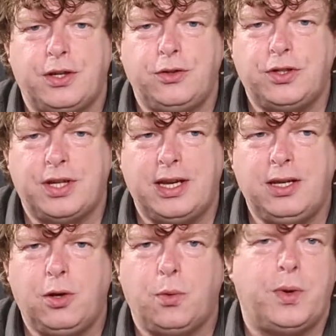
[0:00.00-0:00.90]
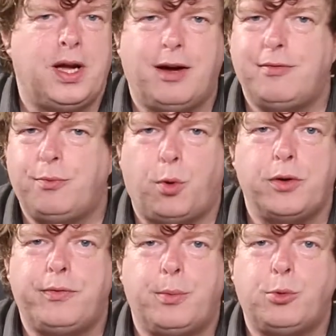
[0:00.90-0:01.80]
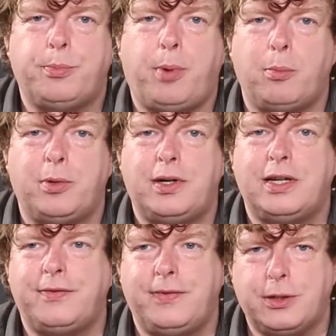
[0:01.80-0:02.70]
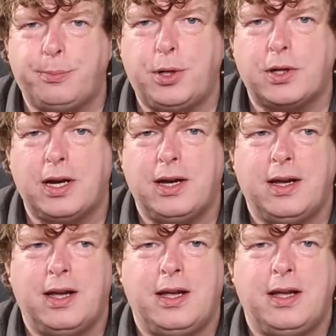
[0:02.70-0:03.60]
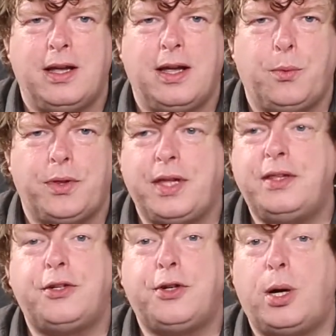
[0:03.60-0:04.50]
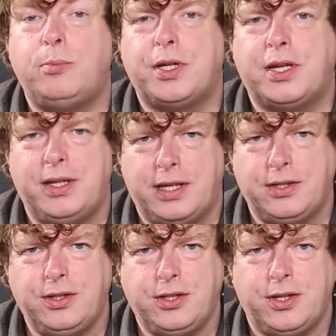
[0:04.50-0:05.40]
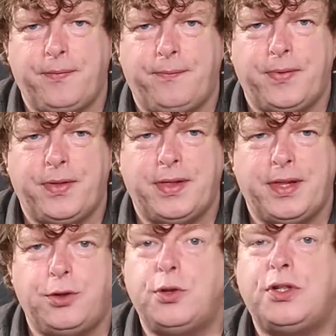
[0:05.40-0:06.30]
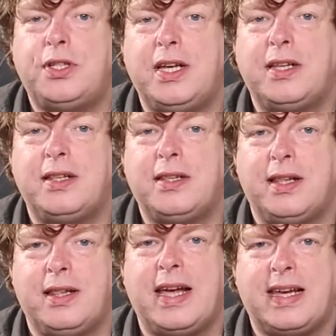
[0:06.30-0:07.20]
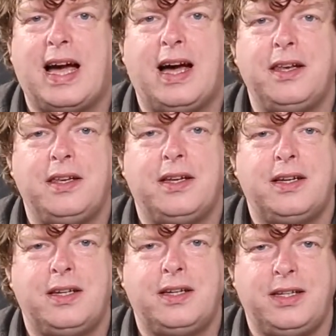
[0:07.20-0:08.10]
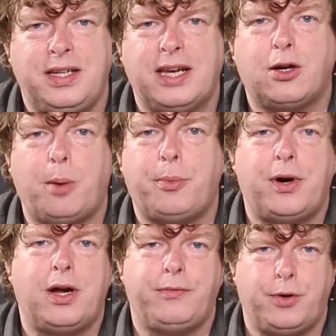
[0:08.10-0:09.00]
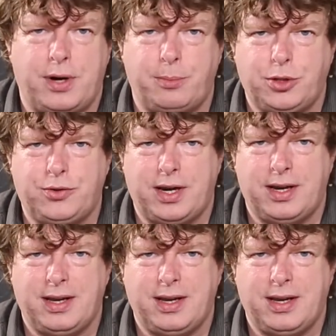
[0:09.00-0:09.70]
that you see, we have one of the most popular is Facebook. Within their terms and conditions, they do state they can take copyright of your imagery.